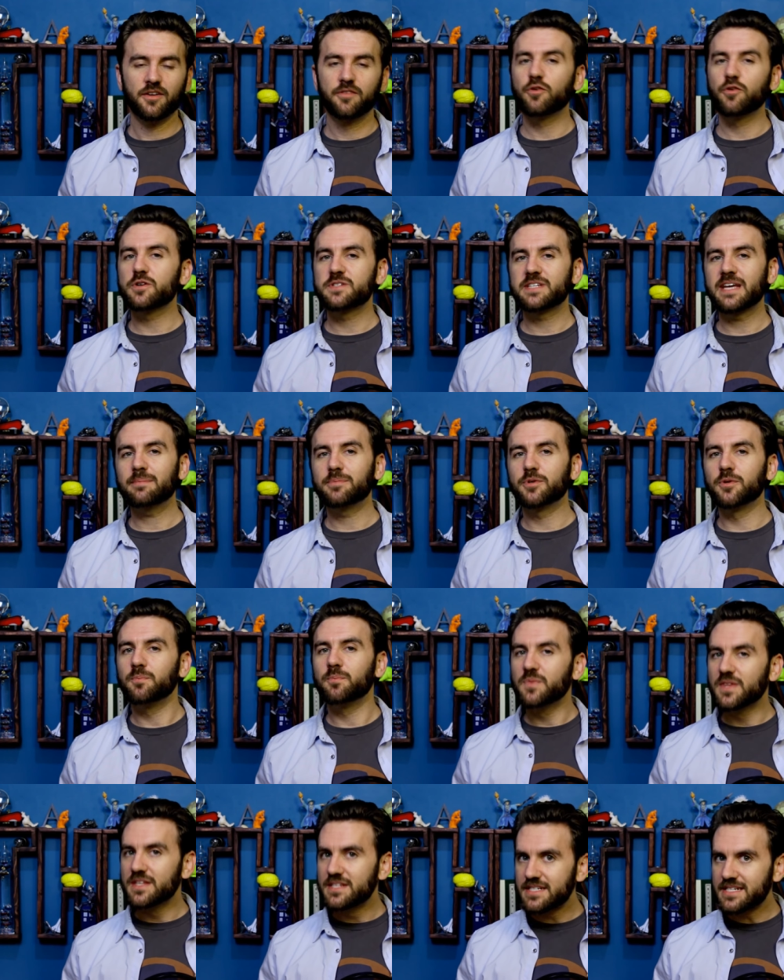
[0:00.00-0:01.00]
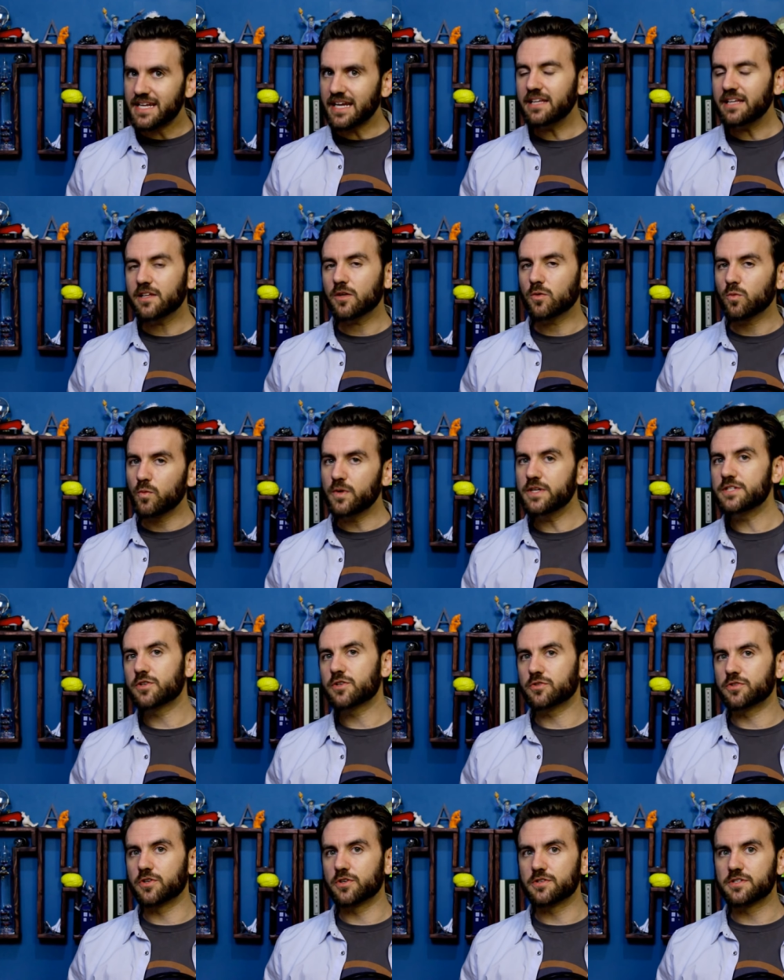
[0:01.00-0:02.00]
For example, say that
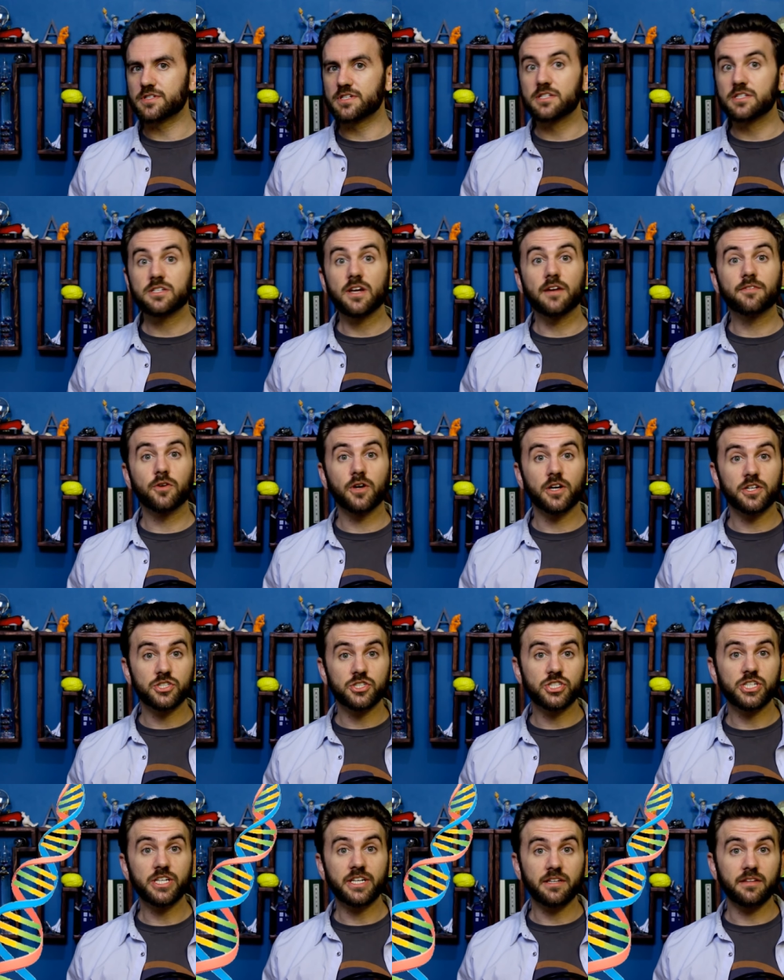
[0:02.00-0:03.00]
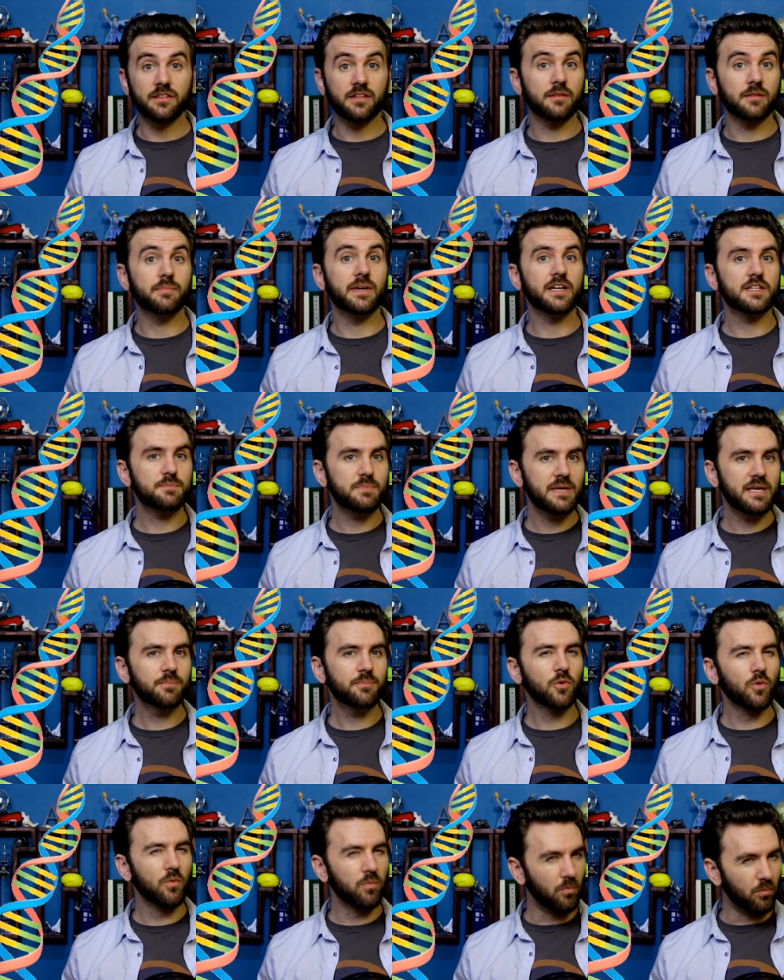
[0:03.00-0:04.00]
researchers discover a gene that makes
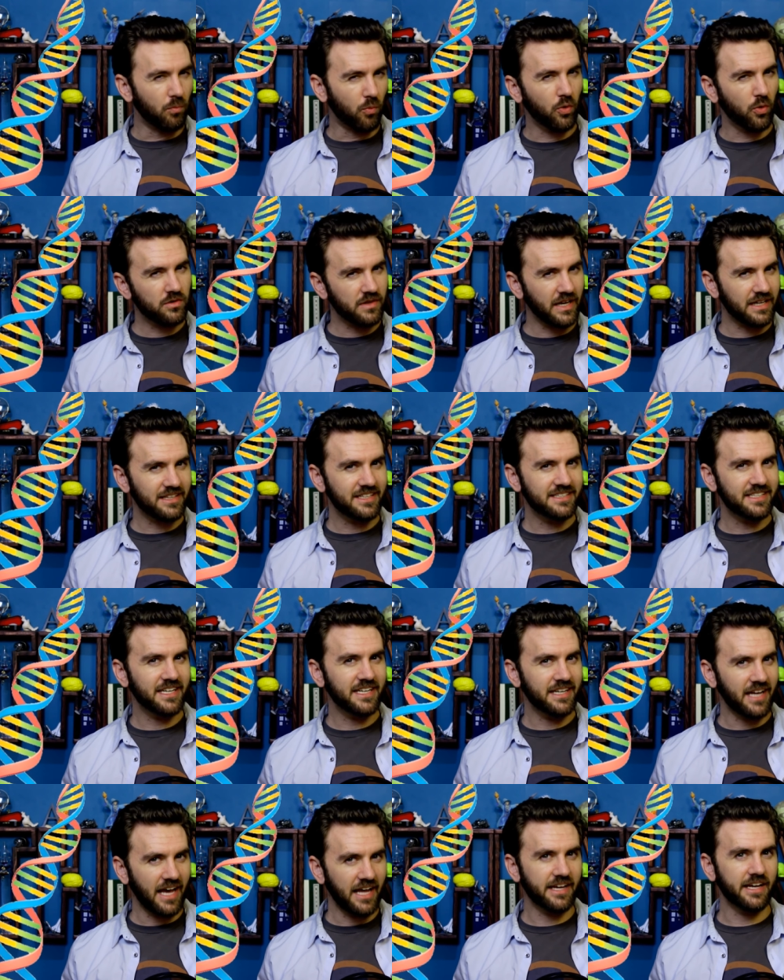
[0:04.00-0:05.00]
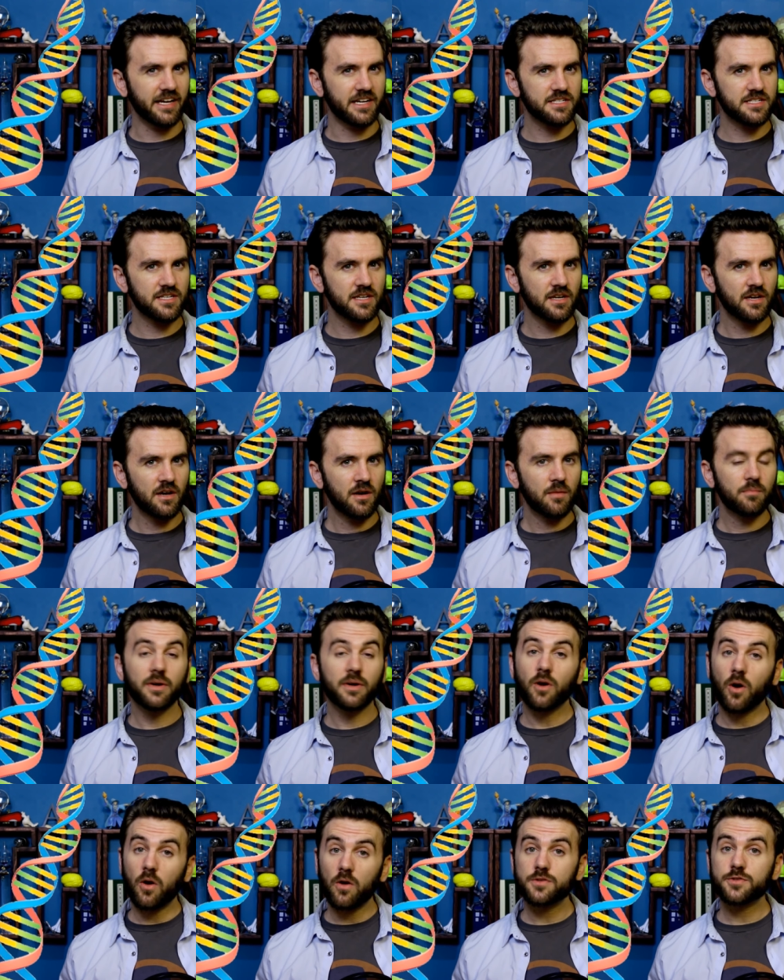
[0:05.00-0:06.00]
people more likely to get headaches,
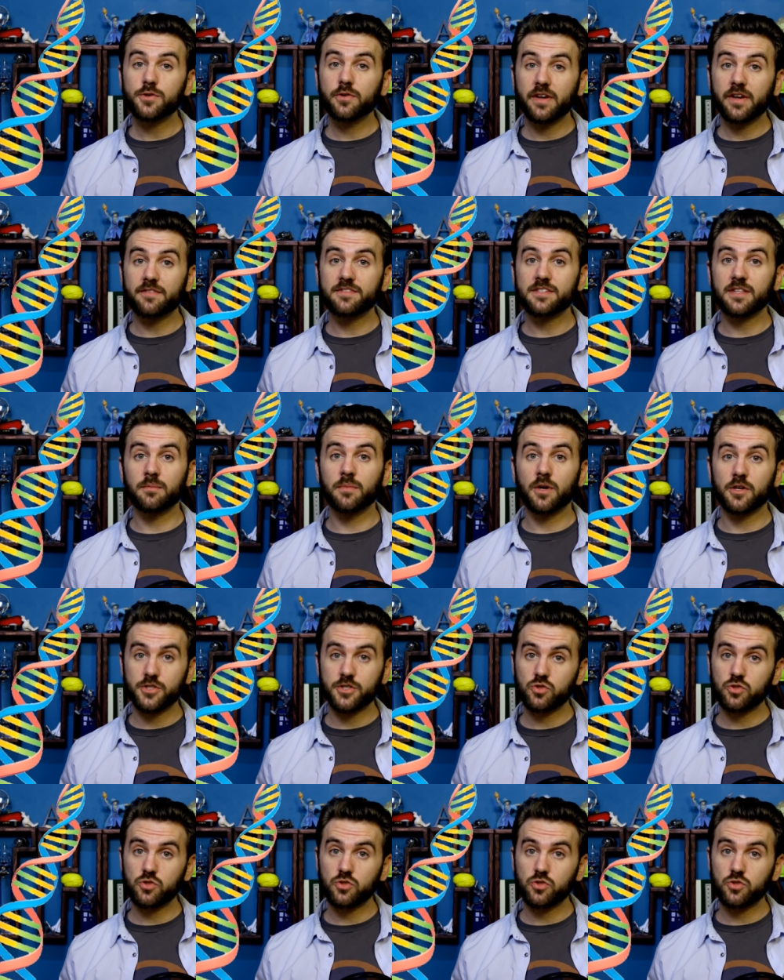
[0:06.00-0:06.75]
but also gives them a